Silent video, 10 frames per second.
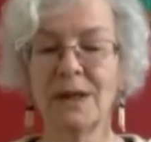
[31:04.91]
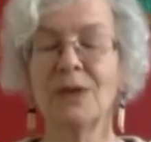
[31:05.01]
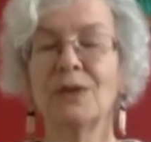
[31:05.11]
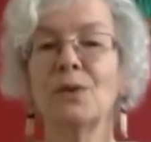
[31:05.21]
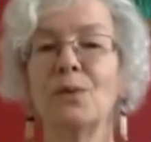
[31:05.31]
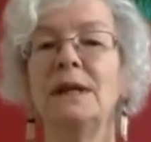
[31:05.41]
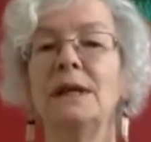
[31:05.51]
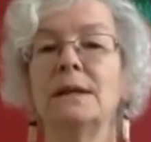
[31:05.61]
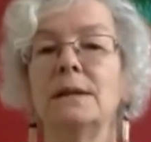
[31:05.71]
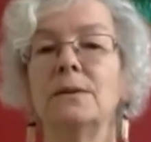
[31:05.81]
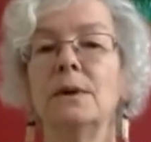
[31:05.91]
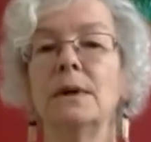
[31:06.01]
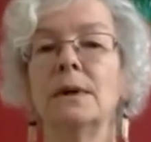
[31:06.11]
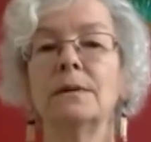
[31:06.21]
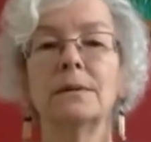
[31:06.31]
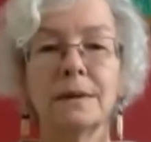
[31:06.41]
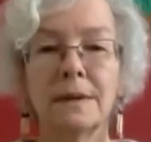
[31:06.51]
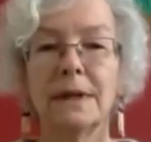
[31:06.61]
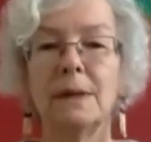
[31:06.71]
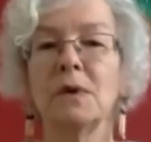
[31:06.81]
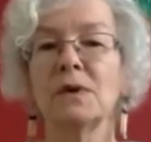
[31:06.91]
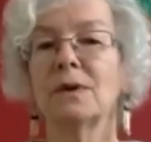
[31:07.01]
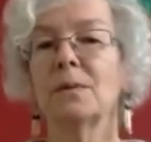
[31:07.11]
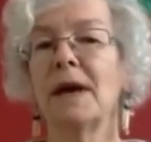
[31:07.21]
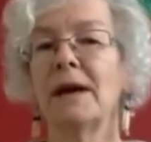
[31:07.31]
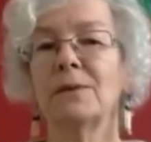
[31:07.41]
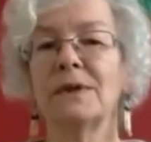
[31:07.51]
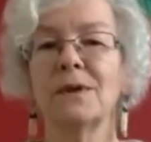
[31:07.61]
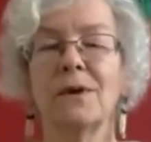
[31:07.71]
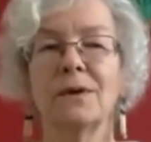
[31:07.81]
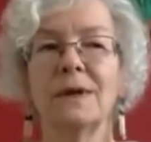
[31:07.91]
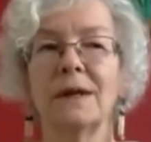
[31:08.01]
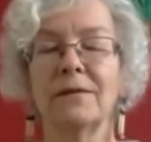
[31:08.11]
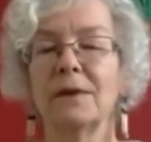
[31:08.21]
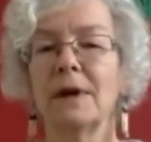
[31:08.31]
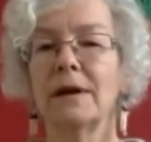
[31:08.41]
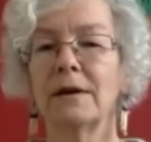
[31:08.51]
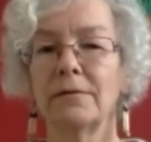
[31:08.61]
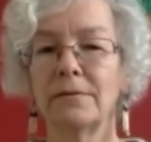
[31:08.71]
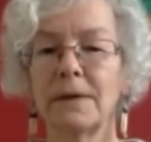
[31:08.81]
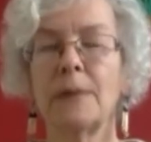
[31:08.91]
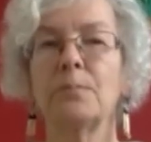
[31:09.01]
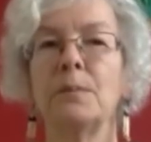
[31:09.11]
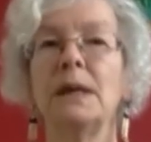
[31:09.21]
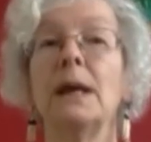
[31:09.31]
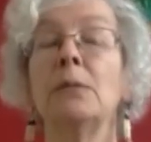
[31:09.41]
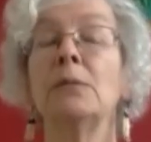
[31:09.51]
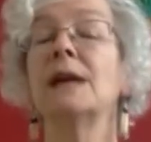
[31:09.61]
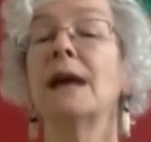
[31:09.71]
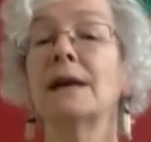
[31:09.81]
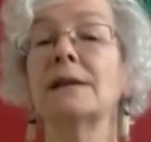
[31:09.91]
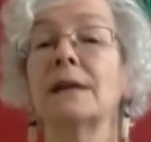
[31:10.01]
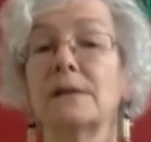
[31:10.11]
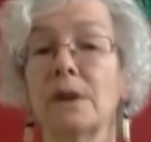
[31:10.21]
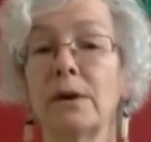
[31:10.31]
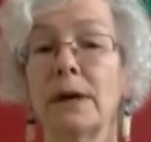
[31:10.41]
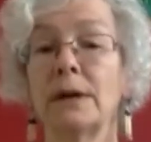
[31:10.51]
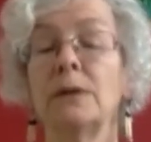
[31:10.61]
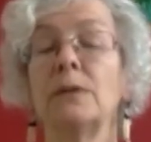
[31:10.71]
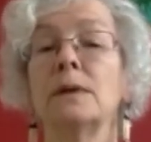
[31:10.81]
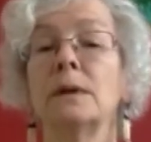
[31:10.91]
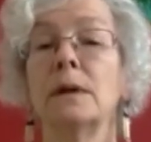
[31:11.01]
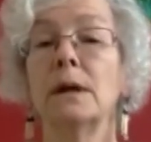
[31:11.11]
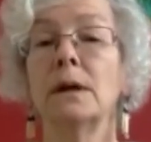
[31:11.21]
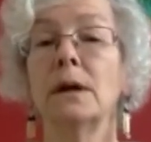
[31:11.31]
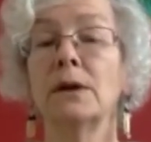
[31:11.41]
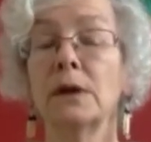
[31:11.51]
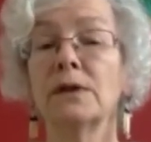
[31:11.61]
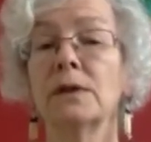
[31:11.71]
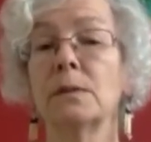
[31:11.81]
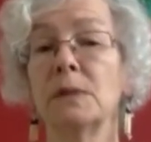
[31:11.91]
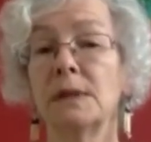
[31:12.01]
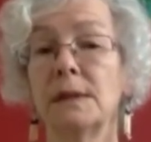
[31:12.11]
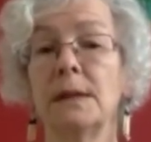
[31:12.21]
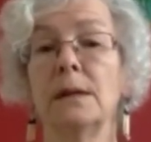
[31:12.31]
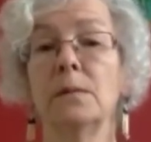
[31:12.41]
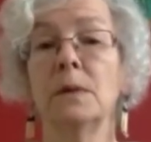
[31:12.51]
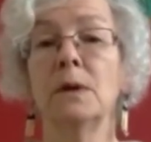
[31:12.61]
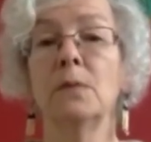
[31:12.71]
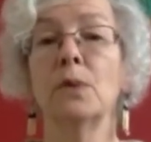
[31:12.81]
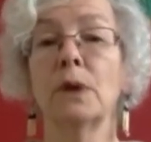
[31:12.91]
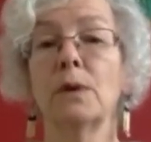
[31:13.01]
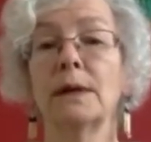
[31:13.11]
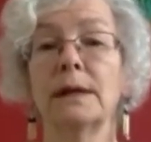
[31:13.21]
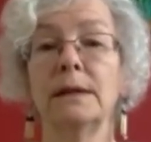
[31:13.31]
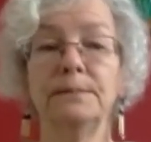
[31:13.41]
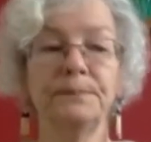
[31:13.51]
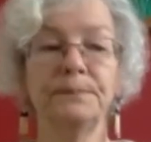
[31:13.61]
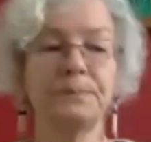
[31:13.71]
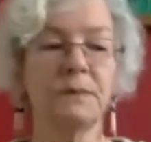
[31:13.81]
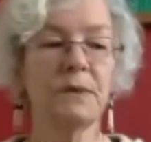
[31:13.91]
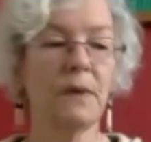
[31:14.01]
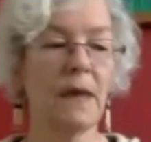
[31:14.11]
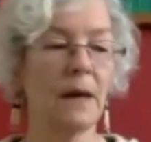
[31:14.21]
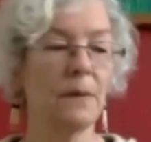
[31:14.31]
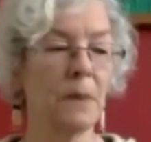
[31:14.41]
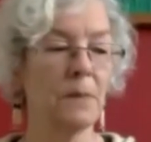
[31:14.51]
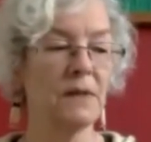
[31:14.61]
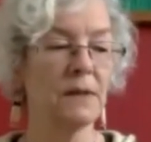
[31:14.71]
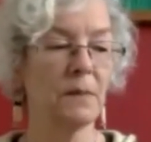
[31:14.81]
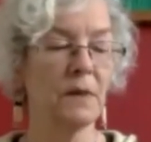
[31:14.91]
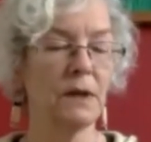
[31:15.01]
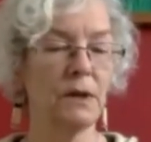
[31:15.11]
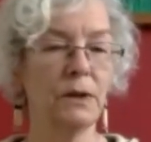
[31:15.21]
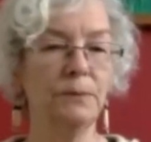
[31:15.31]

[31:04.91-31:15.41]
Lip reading: So we need to keep those neural pathways going of being able to access our gratitudes and acknowledge them and see them more quickly. So that might be something you do.